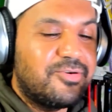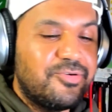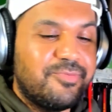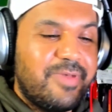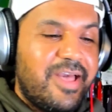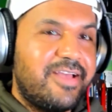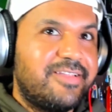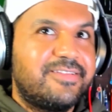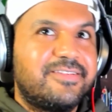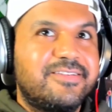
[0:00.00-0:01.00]
cool, so, man.
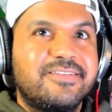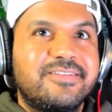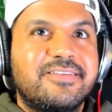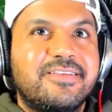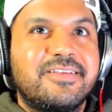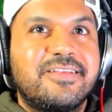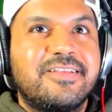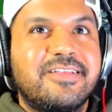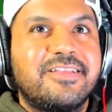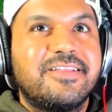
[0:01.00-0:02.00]

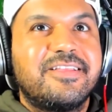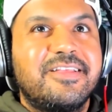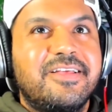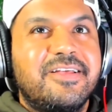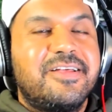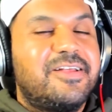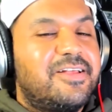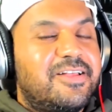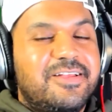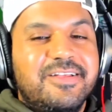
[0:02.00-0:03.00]
Bro. All
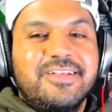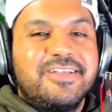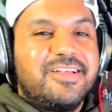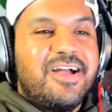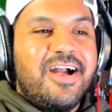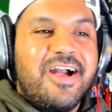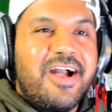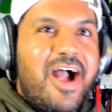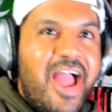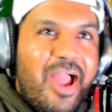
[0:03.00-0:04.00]

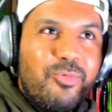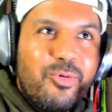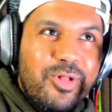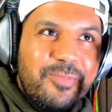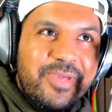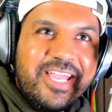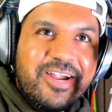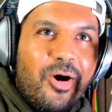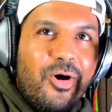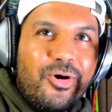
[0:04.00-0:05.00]
right, we'll be
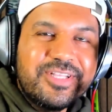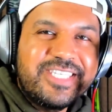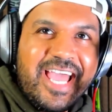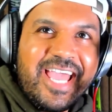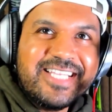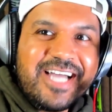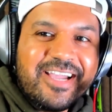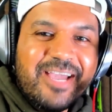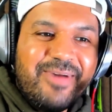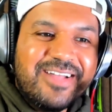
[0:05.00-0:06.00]
here all day
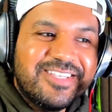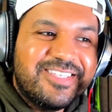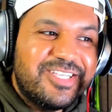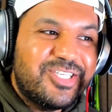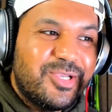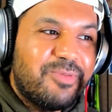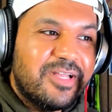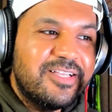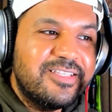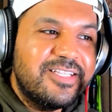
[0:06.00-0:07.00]
talking about this issue,
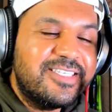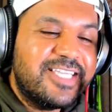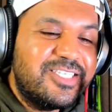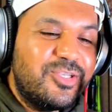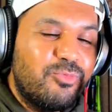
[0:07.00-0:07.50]
but let's get to